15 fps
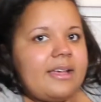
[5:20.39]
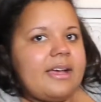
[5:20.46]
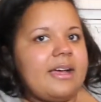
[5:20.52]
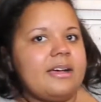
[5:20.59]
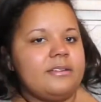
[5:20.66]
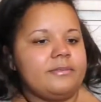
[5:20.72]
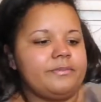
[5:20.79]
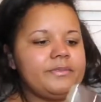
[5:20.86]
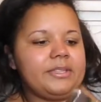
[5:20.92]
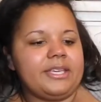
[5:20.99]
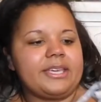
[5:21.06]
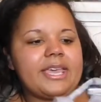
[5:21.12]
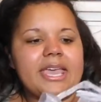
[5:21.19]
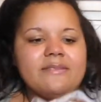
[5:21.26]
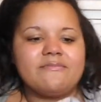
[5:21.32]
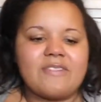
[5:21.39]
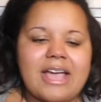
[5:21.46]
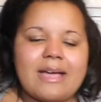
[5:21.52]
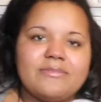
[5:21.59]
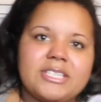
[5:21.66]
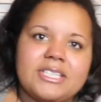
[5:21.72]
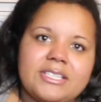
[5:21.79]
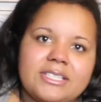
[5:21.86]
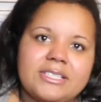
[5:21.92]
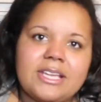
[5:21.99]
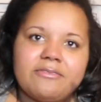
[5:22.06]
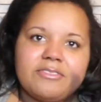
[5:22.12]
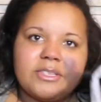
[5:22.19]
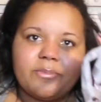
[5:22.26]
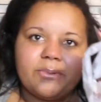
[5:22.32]
Um, it came wrapped in a
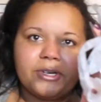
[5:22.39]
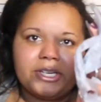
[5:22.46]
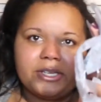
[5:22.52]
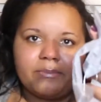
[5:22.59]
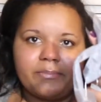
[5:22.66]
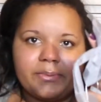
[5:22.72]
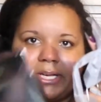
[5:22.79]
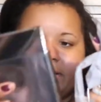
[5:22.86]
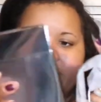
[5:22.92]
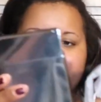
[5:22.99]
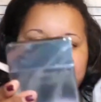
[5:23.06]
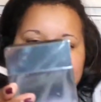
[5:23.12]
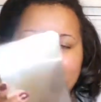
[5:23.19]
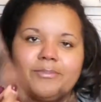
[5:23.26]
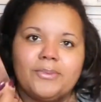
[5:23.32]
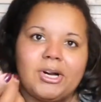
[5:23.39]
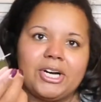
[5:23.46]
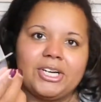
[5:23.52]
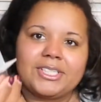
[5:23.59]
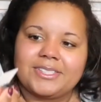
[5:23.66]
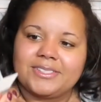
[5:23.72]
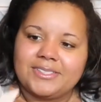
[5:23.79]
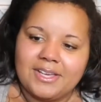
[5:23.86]
lovely pretty bow in the box,